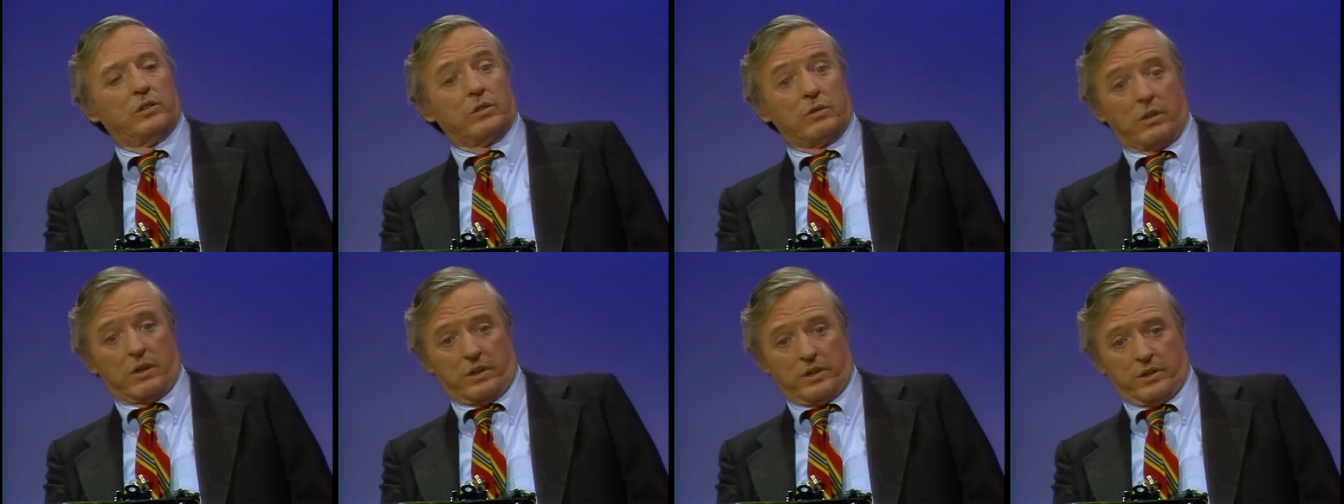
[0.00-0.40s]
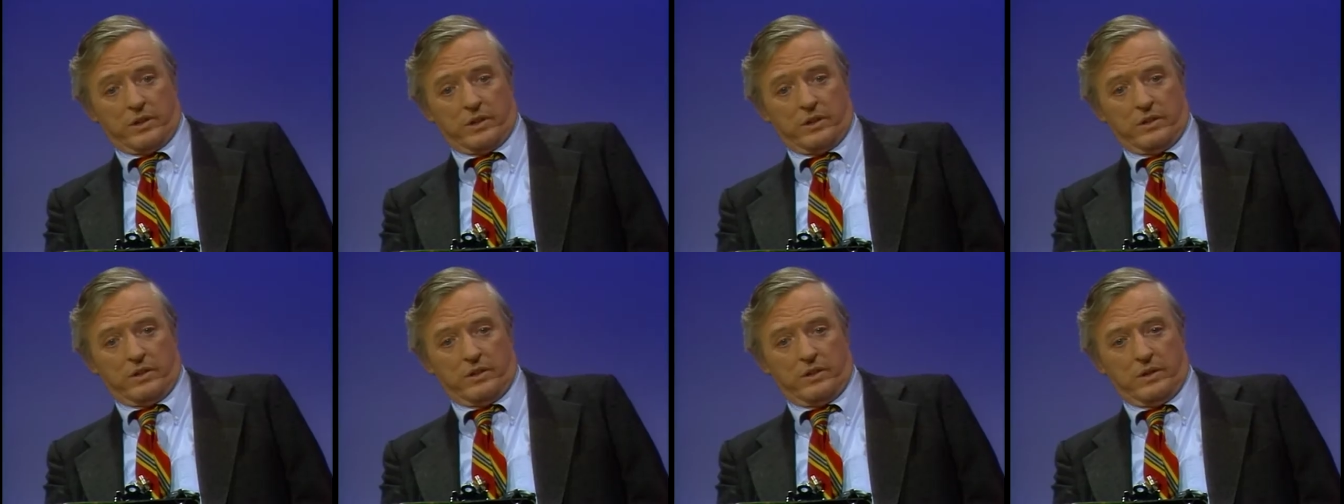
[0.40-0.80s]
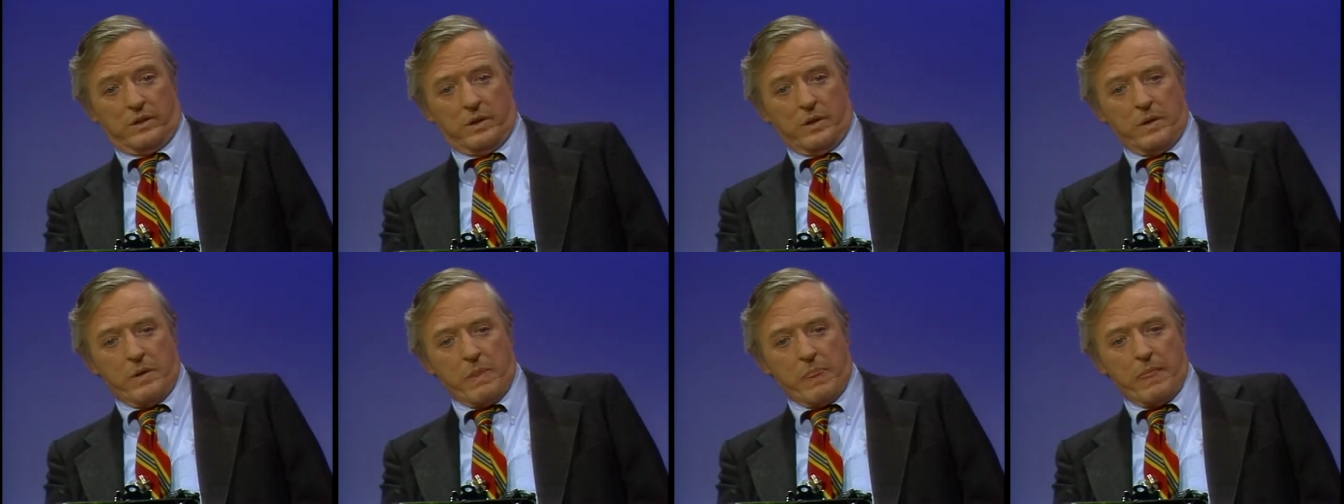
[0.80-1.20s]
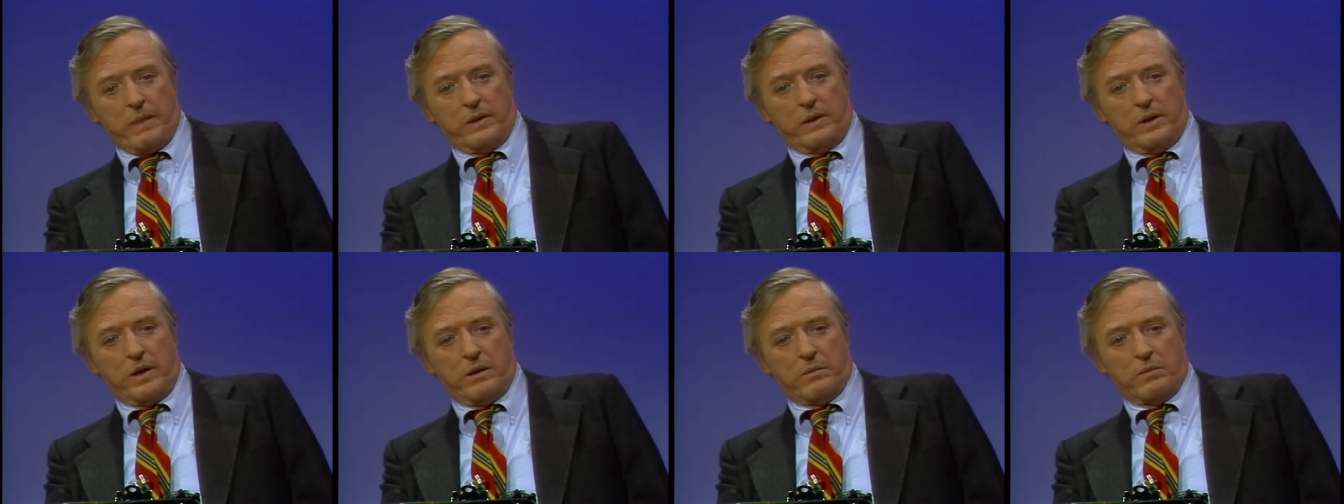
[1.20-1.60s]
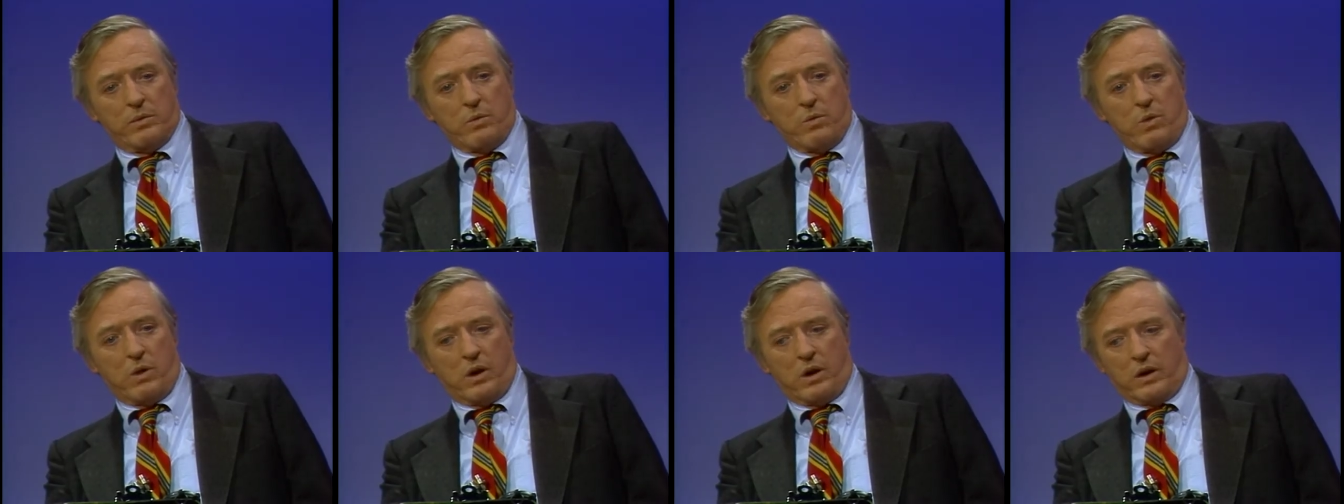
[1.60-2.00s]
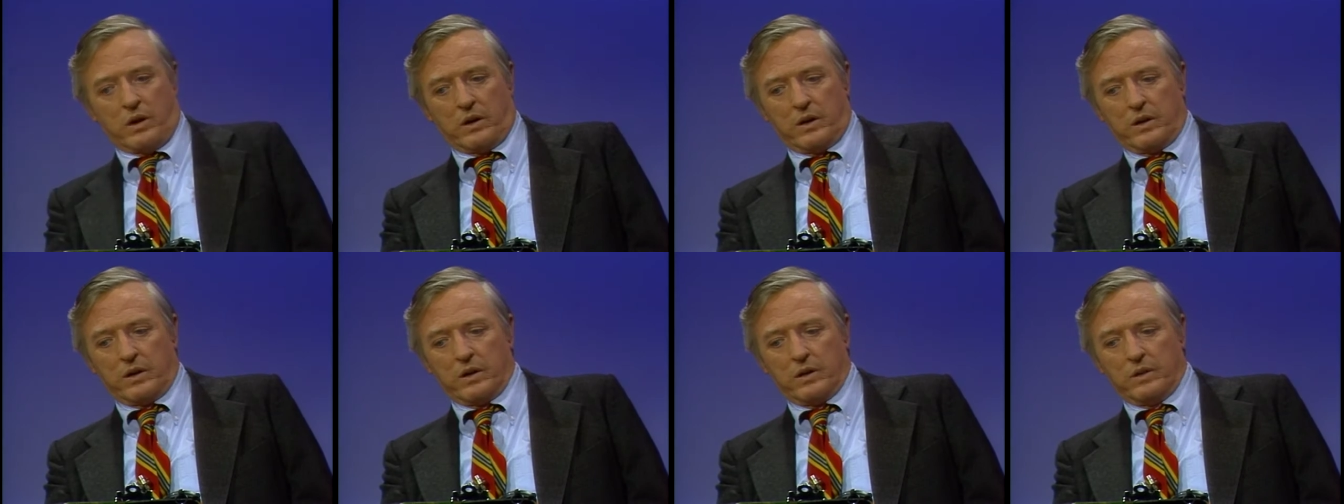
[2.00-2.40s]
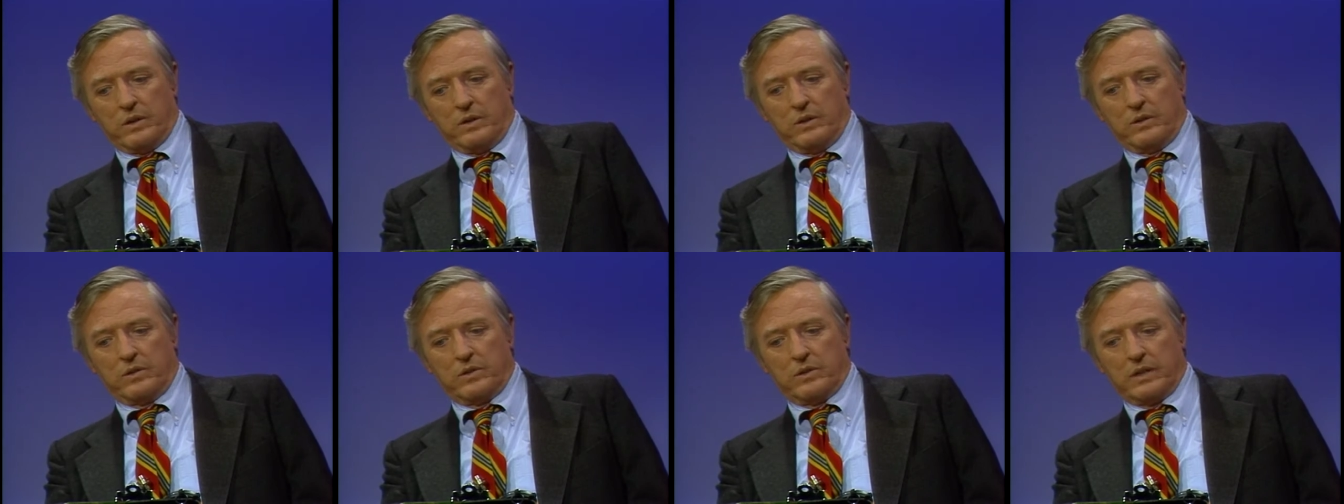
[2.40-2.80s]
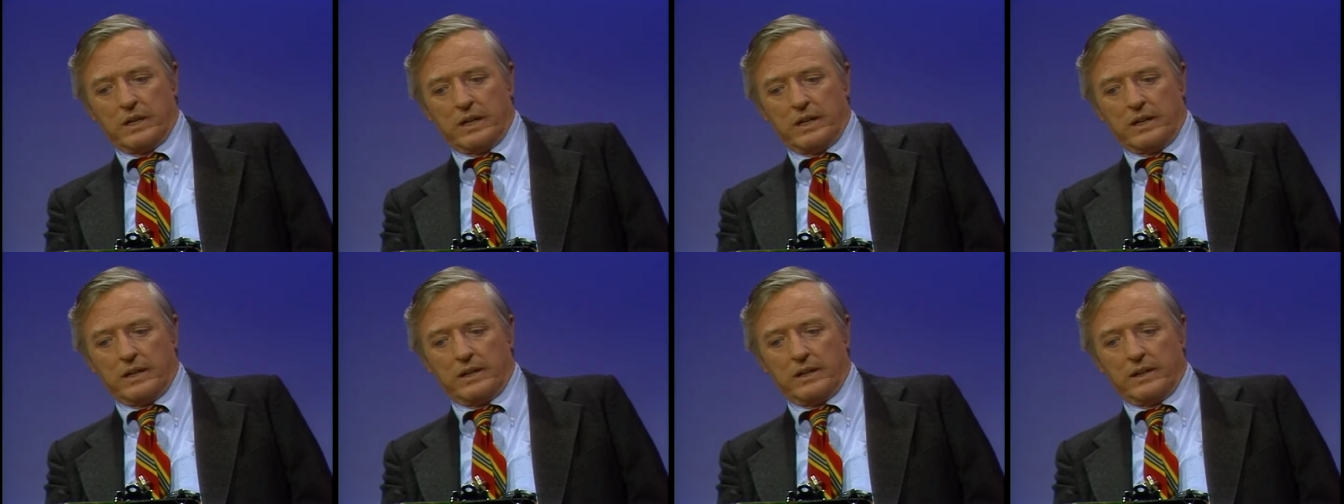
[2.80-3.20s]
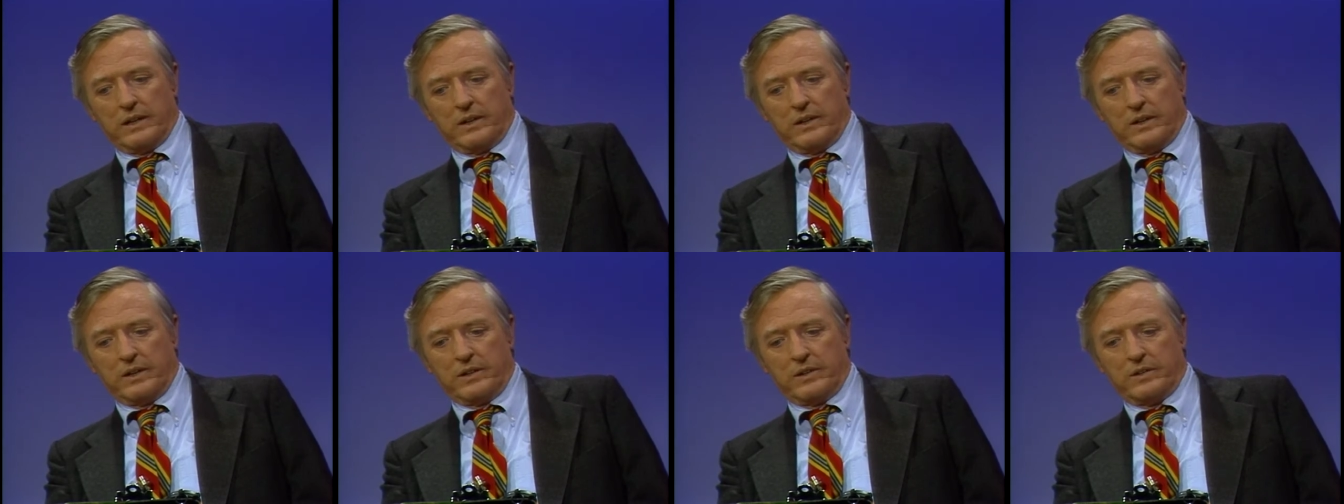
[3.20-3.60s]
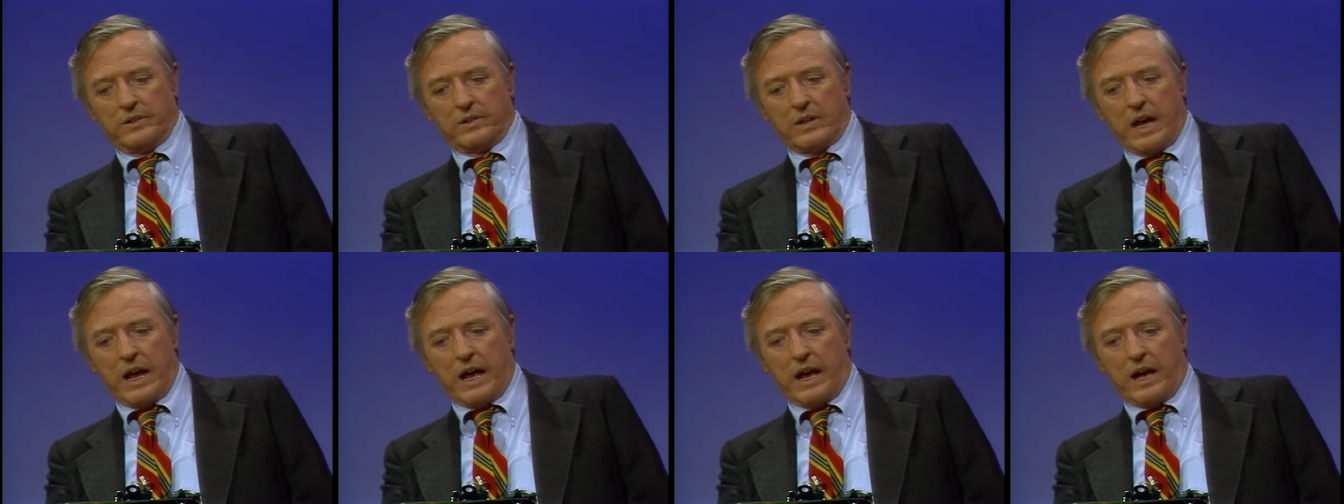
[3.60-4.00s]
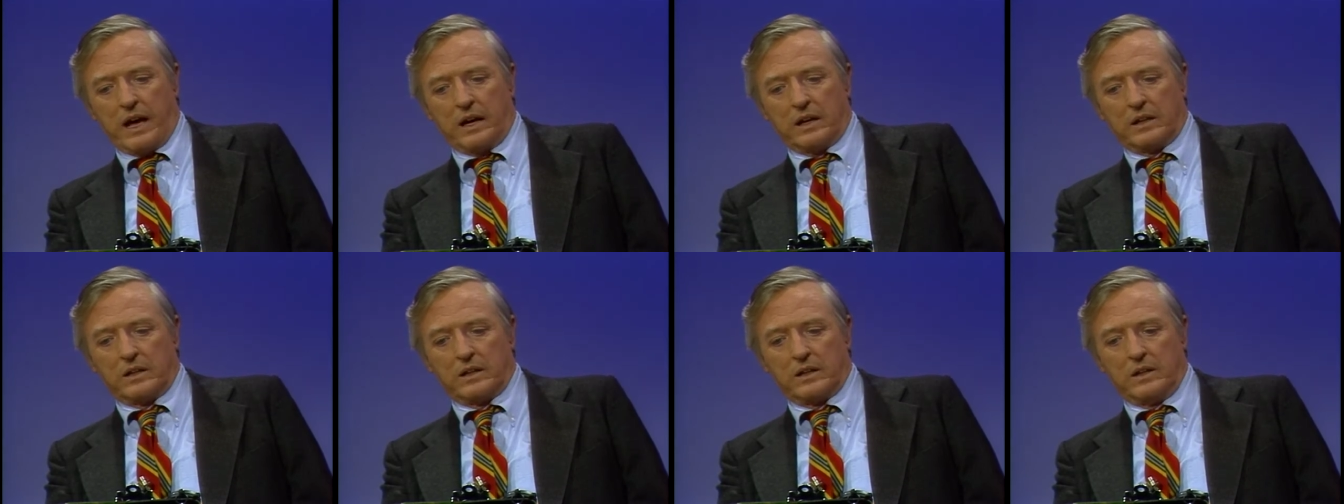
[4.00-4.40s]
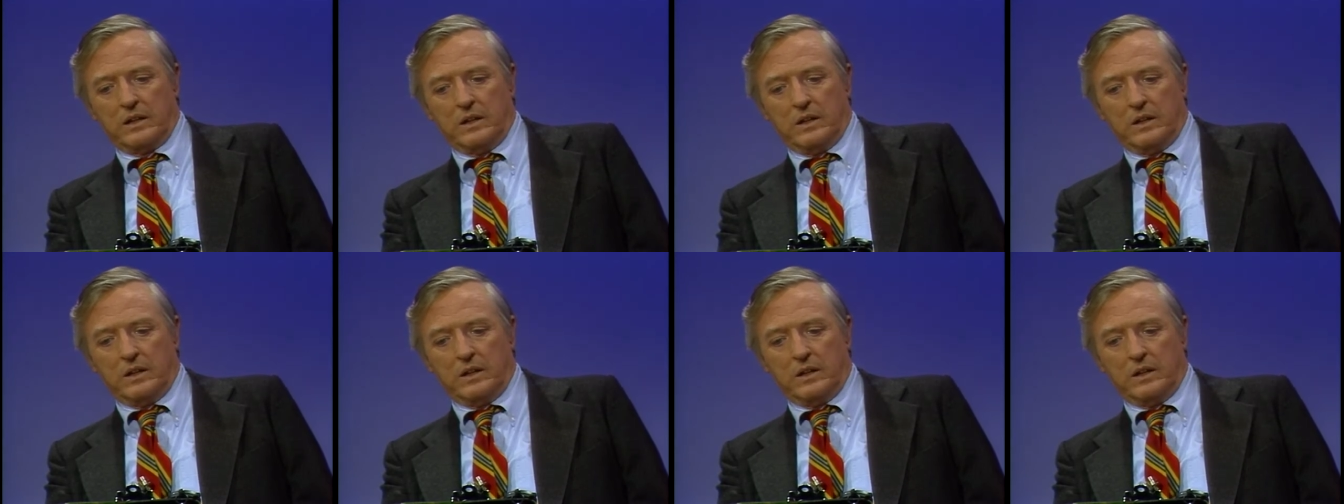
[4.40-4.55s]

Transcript: two questions. Number one, you said that this act